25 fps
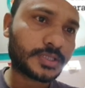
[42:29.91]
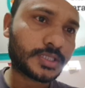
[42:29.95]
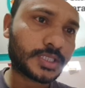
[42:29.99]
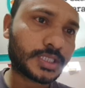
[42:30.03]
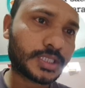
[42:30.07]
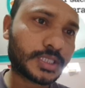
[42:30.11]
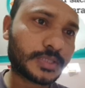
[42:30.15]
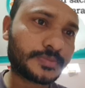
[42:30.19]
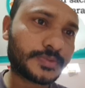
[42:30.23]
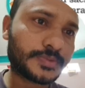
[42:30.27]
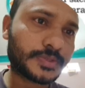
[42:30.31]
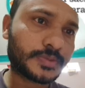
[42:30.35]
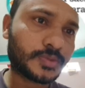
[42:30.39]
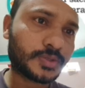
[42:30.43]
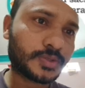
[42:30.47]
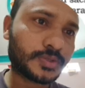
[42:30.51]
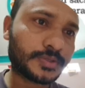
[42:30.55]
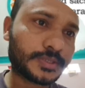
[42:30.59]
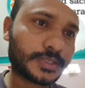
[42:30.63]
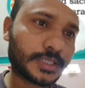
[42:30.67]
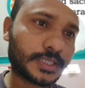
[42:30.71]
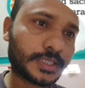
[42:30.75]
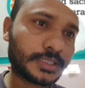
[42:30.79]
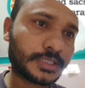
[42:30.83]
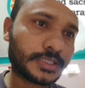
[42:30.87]
ribs bones,
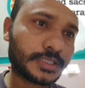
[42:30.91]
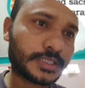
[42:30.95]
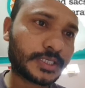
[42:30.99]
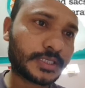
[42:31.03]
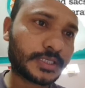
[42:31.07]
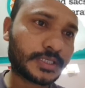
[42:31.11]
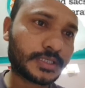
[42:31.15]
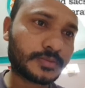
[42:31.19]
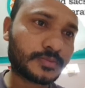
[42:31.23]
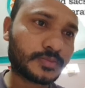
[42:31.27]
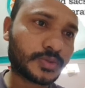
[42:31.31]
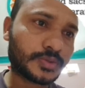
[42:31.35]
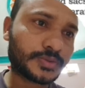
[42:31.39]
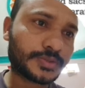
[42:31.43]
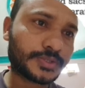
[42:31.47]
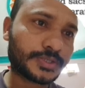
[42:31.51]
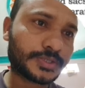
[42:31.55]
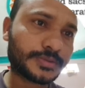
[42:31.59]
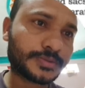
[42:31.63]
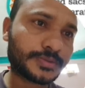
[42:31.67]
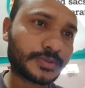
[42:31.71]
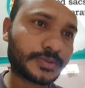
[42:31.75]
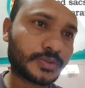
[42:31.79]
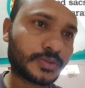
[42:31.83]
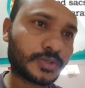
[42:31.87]
and sternum bones
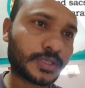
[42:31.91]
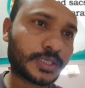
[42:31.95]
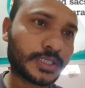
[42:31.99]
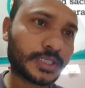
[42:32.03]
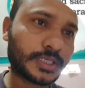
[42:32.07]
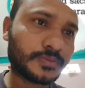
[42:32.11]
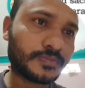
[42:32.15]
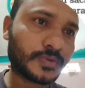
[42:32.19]
together